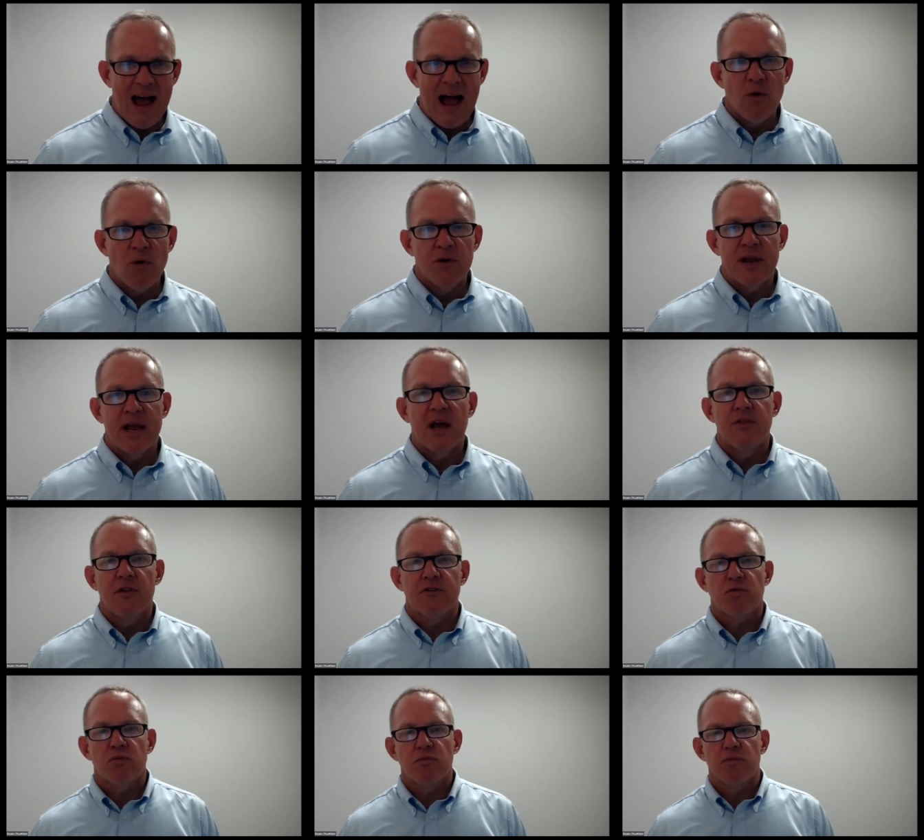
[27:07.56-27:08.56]
wrote down
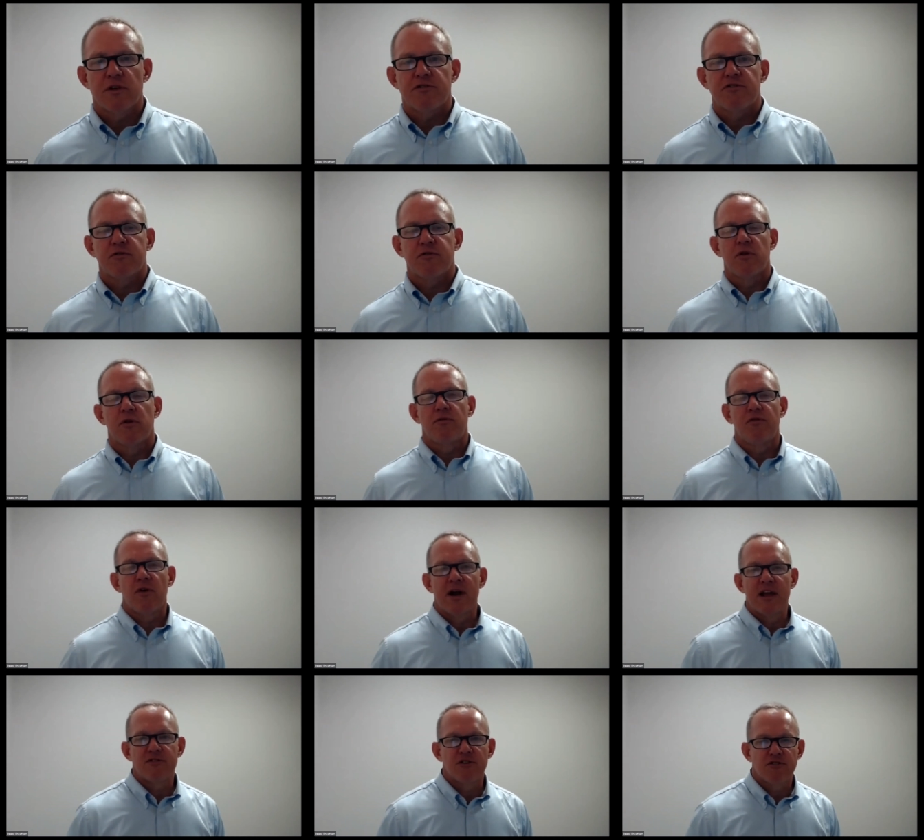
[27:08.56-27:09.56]
this little
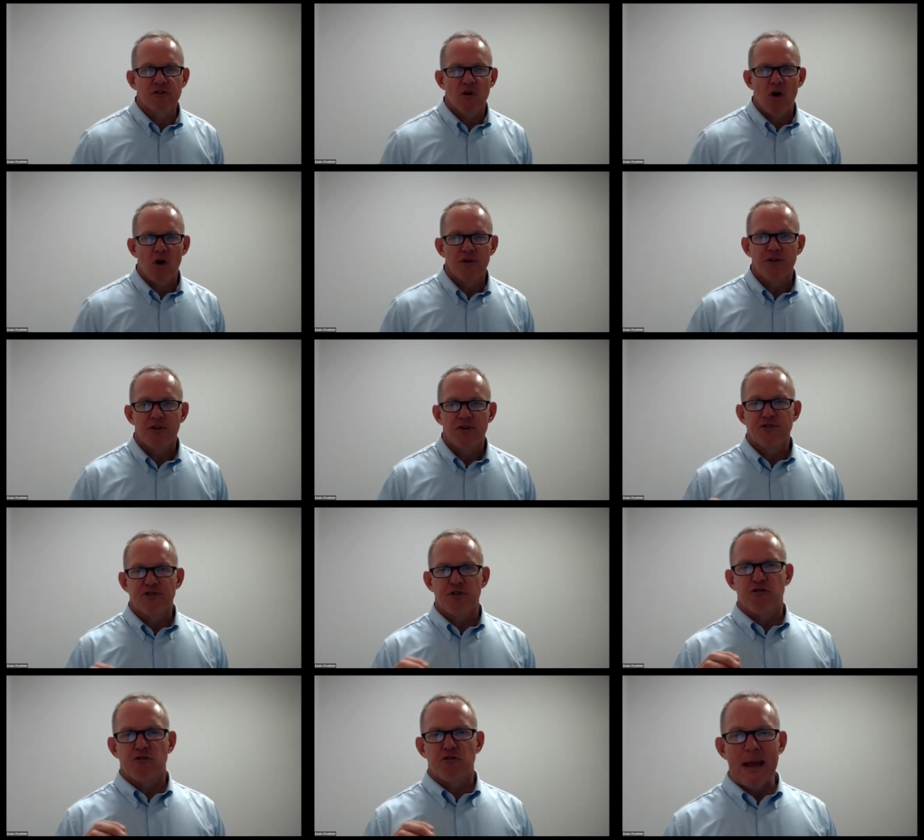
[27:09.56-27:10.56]
phrase. It's called
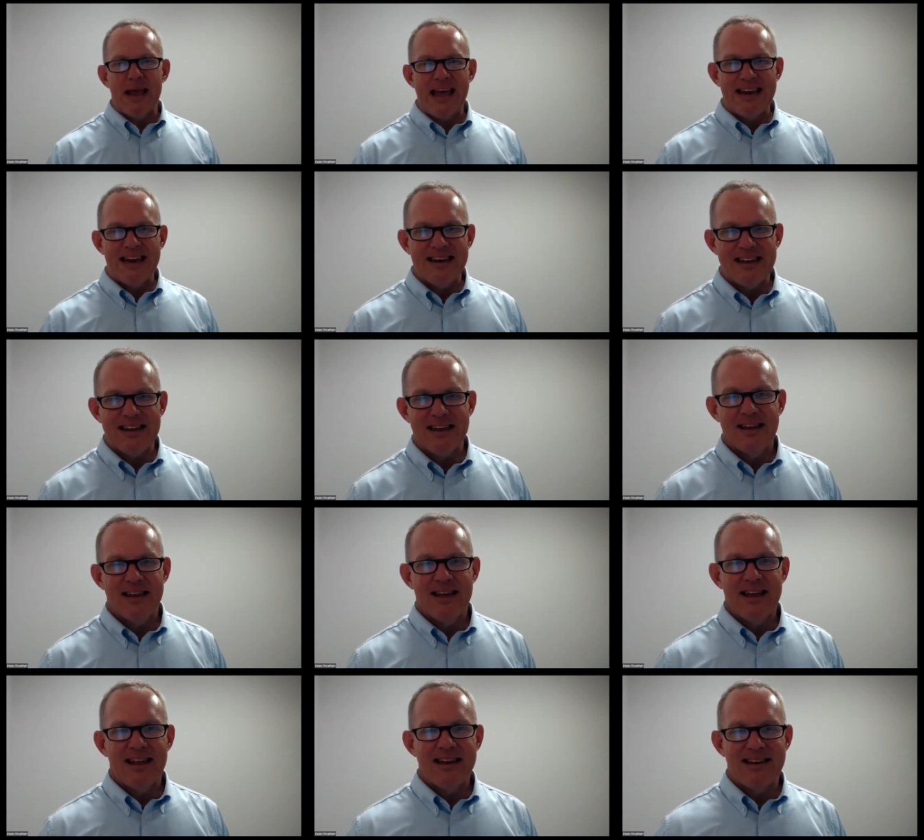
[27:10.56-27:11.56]
suspend
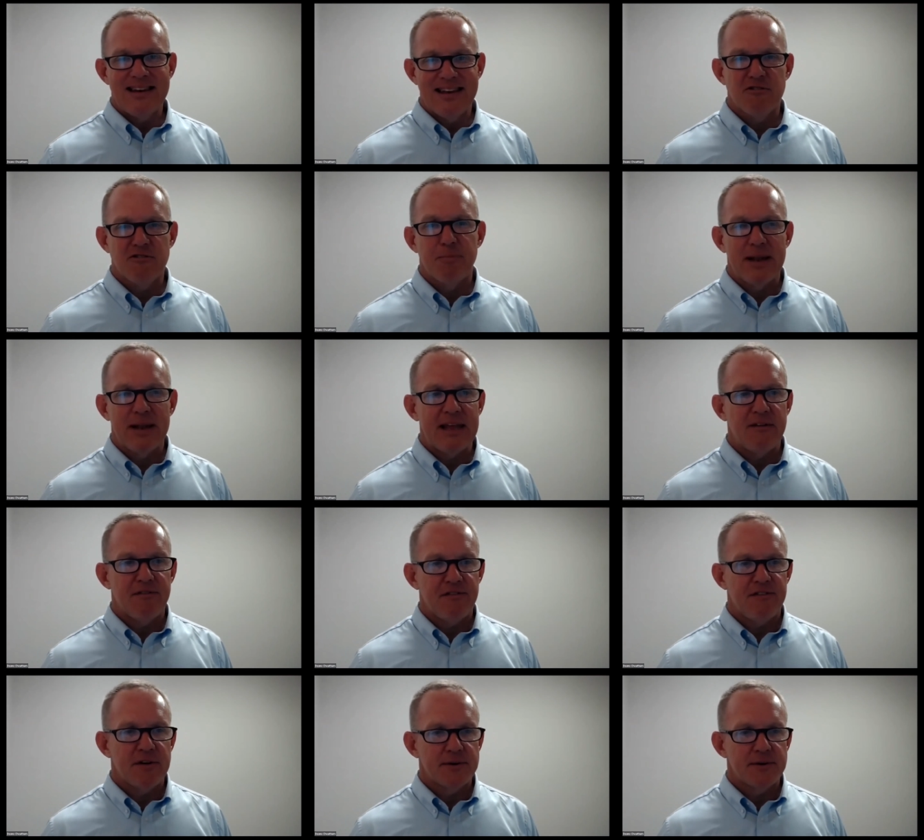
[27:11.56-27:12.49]
disbelief.